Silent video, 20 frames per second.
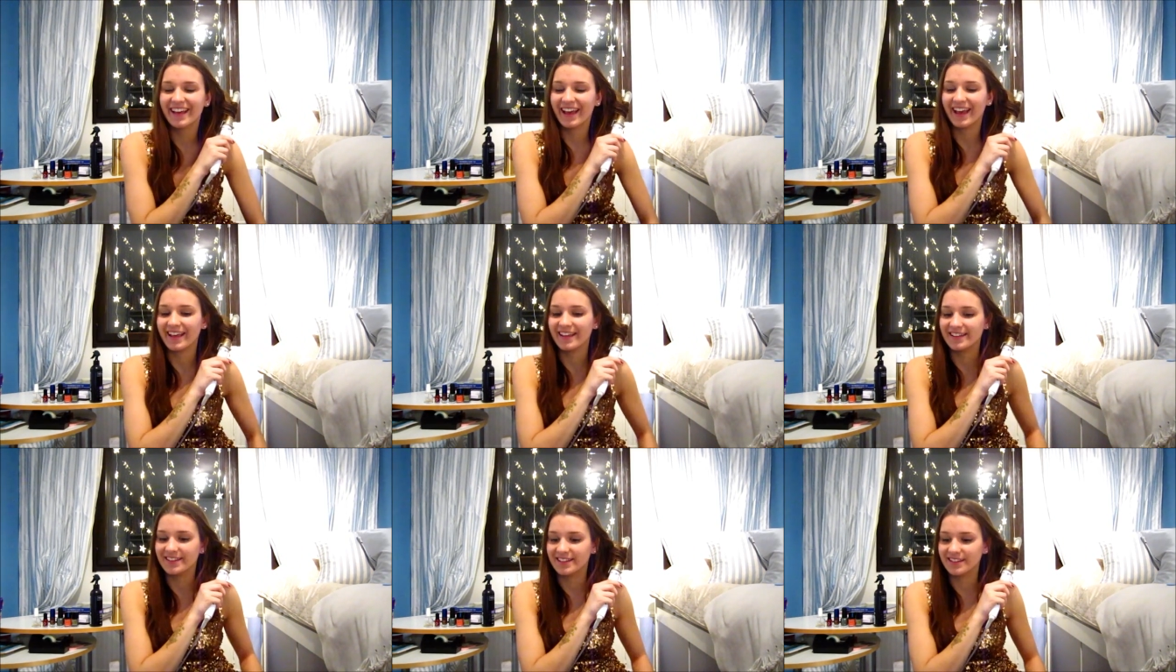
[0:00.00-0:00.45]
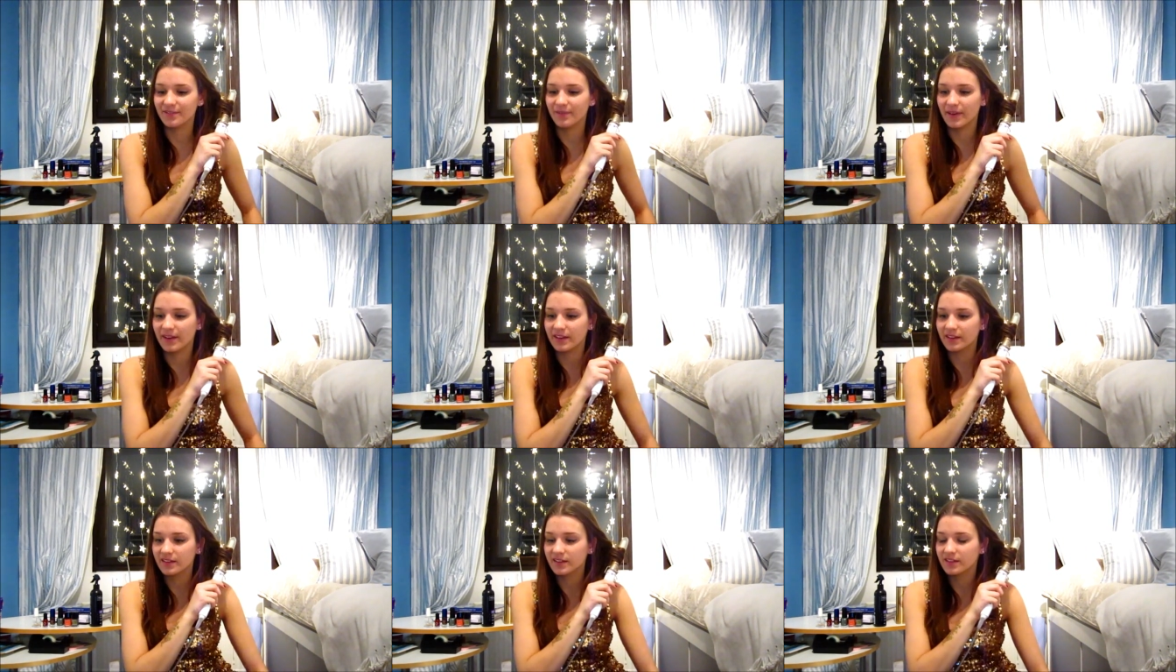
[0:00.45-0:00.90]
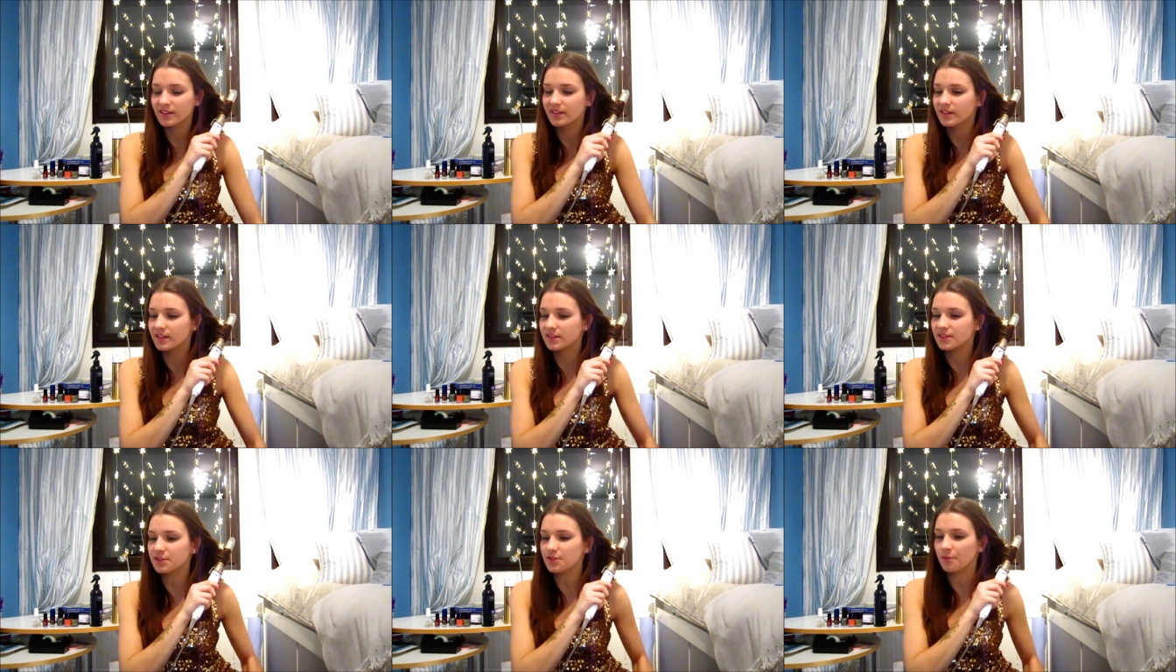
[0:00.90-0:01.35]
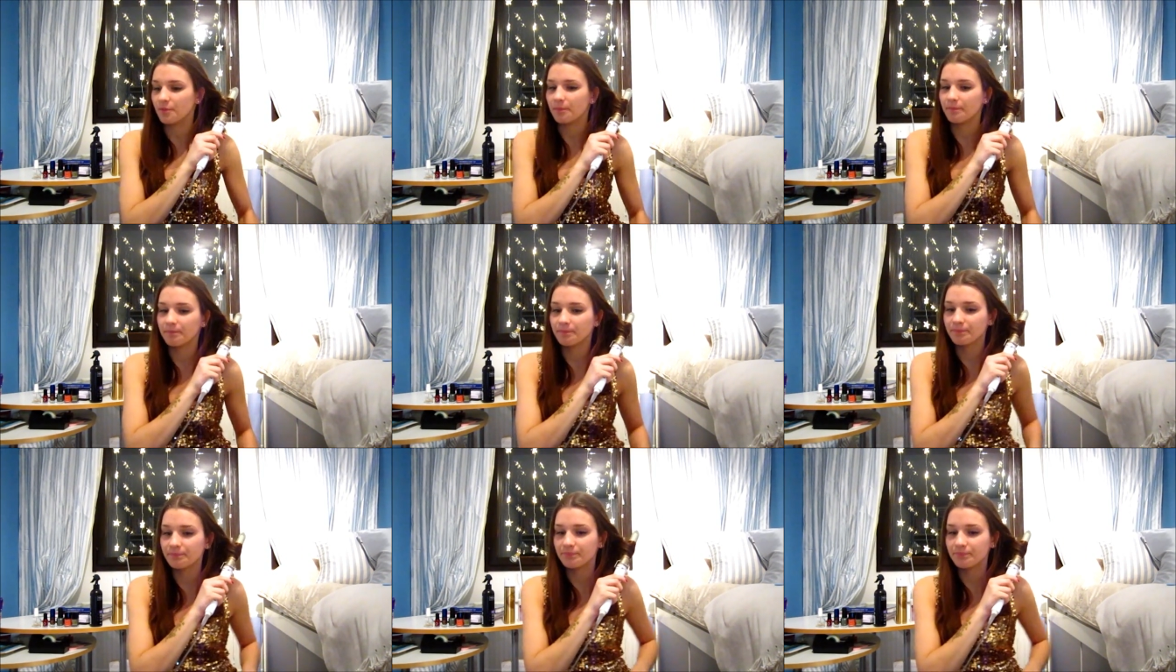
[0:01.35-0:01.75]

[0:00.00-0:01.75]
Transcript: as you might assume.